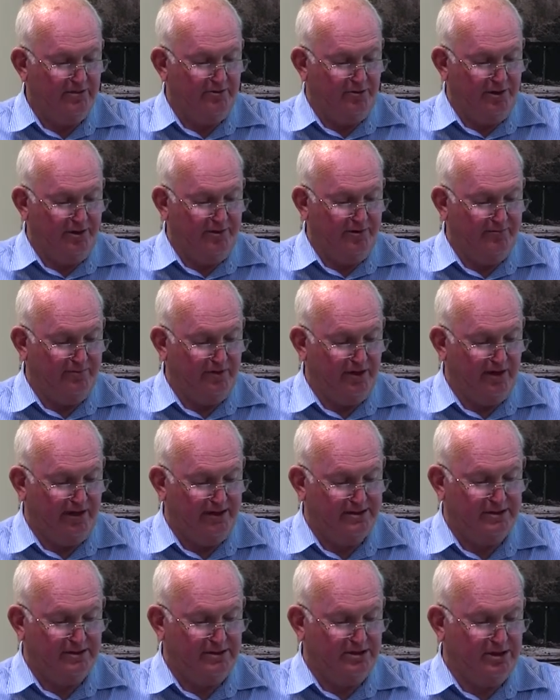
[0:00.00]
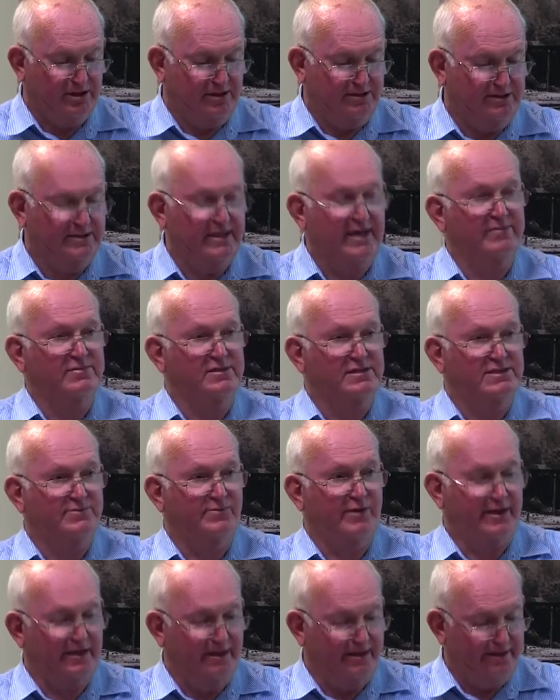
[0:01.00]
The Woonona Bulli St John's Ambulance
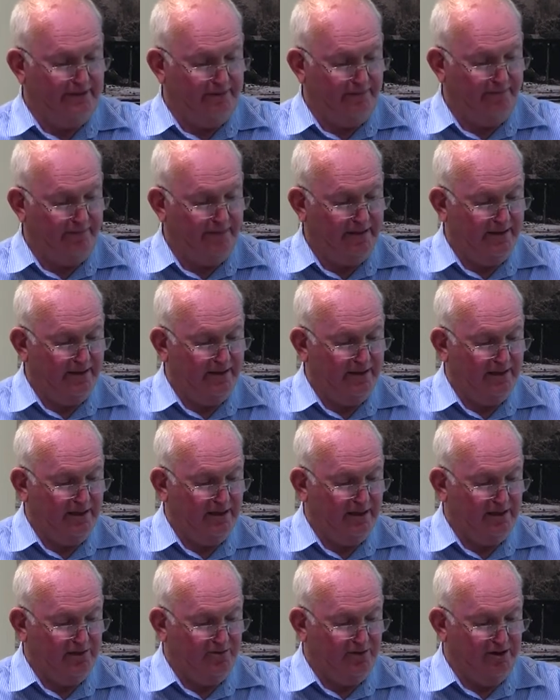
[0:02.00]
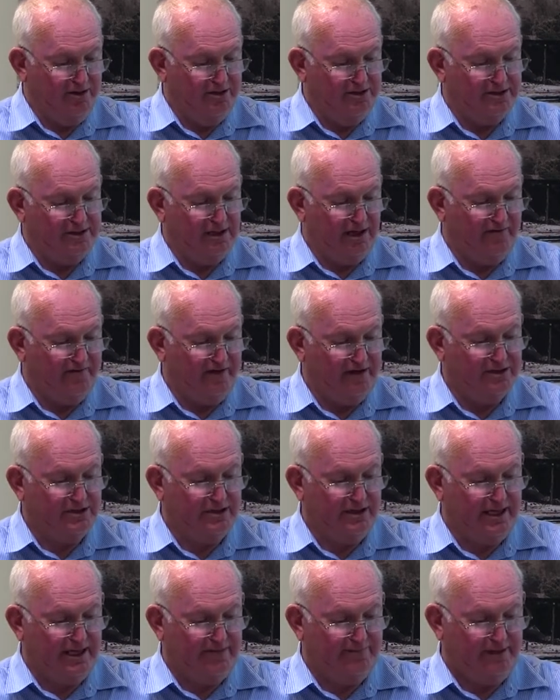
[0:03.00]
Brigade and the Woonona
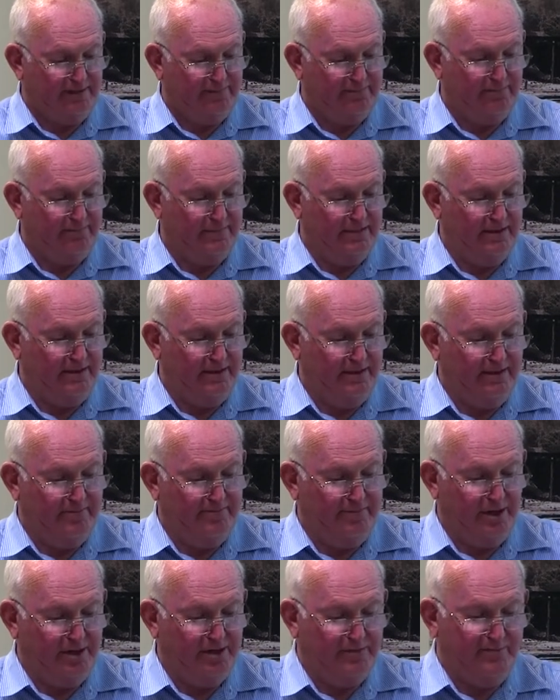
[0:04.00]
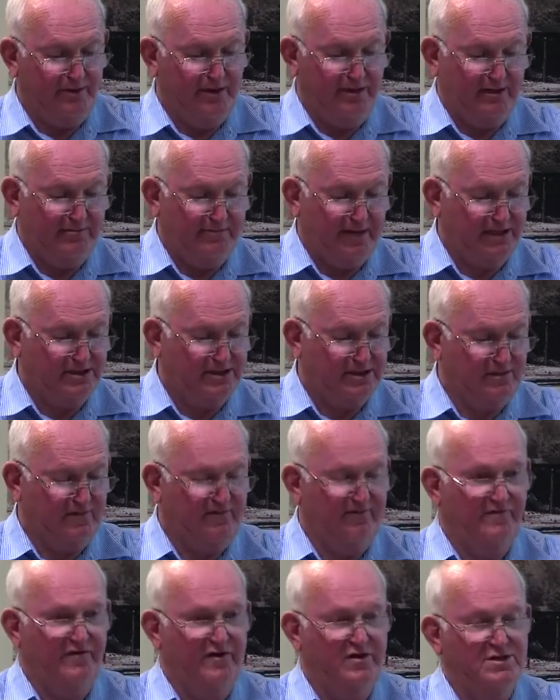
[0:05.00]
Salvation Army, both being amongst
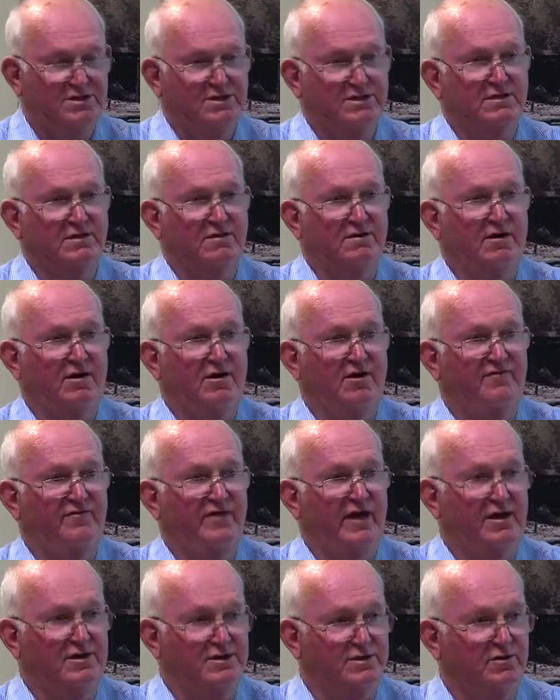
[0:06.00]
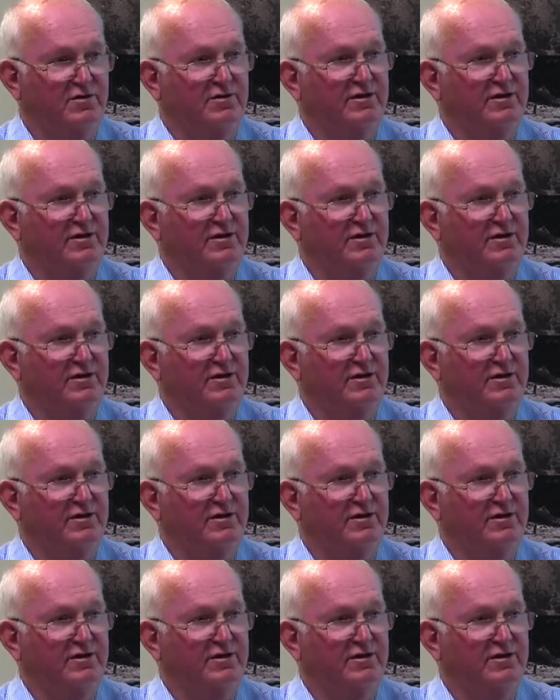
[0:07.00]
the first of those